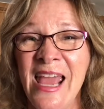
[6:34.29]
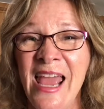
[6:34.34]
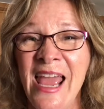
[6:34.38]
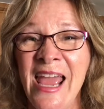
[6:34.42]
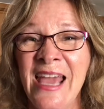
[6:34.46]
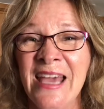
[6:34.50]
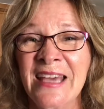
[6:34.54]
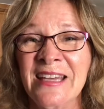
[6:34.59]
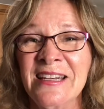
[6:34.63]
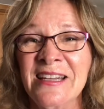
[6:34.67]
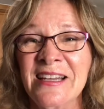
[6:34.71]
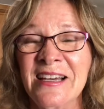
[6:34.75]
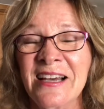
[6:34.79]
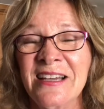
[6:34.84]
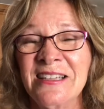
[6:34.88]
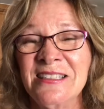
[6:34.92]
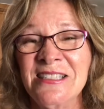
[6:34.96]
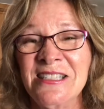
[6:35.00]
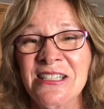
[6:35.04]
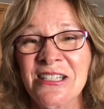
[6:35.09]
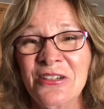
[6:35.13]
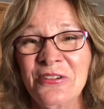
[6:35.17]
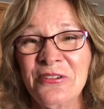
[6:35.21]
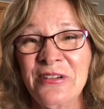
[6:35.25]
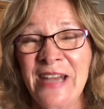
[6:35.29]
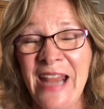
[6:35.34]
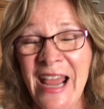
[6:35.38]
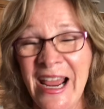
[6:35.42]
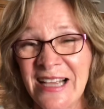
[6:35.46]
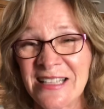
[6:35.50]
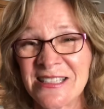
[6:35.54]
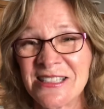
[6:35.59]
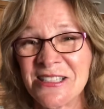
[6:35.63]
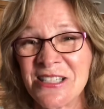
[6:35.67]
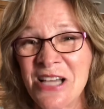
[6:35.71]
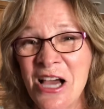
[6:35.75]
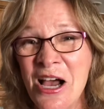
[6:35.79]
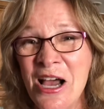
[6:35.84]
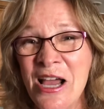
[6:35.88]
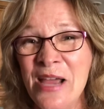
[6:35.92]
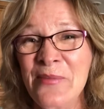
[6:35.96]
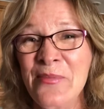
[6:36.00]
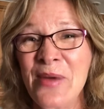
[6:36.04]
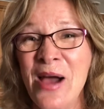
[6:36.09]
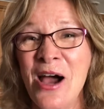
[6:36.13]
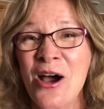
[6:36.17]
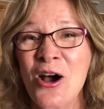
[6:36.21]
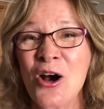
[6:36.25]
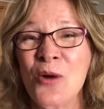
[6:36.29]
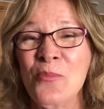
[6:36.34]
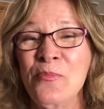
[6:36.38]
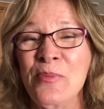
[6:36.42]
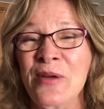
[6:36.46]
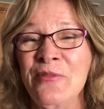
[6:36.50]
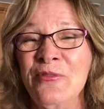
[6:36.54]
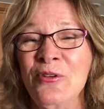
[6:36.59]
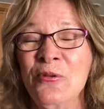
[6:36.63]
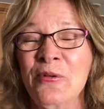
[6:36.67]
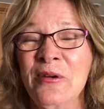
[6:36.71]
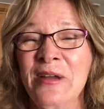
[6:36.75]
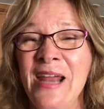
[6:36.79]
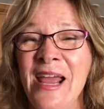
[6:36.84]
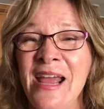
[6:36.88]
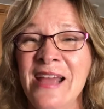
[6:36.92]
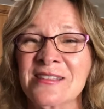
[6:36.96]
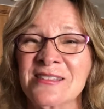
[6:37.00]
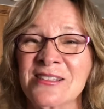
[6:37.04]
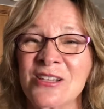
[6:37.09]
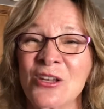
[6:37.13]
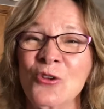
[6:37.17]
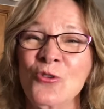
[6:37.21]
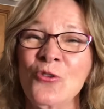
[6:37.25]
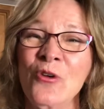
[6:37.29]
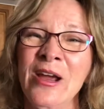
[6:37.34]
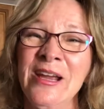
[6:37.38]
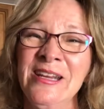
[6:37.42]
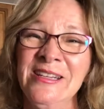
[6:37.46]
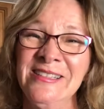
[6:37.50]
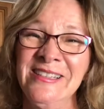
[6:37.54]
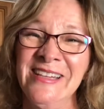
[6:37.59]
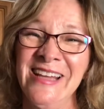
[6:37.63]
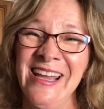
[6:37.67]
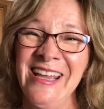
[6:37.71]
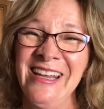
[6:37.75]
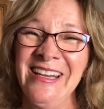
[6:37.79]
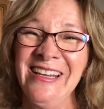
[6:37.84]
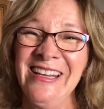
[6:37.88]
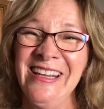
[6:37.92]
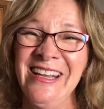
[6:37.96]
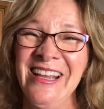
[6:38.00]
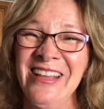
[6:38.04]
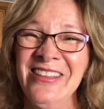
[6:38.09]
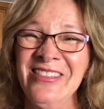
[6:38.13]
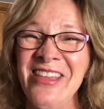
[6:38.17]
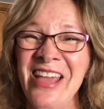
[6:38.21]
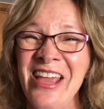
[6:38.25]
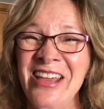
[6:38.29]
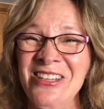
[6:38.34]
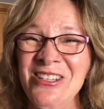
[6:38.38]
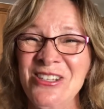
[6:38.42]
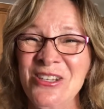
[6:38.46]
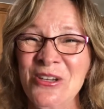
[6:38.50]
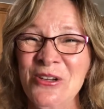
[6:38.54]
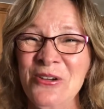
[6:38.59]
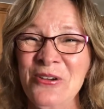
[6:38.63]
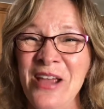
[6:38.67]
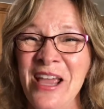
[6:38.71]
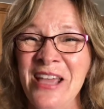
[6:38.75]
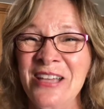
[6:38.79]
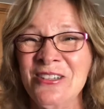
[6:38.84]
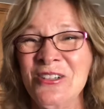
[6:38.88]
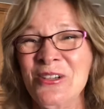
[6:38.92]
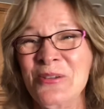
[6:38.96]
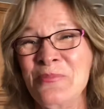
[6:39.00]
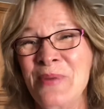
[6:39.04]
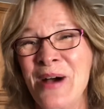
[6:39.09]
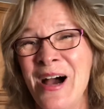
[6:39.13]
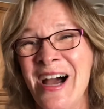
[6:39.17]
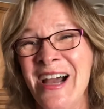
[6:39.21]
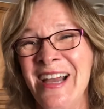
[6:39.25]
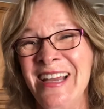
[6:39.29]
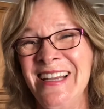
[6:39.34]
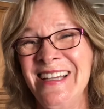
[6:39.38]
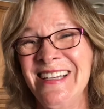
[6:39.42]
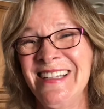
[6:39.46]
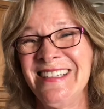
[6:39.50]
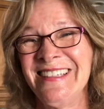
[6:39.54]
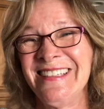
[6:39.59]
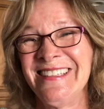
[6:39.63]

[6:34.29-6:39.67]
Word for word: And until next time, I hope everyone has a great day. Thank you and goodbye.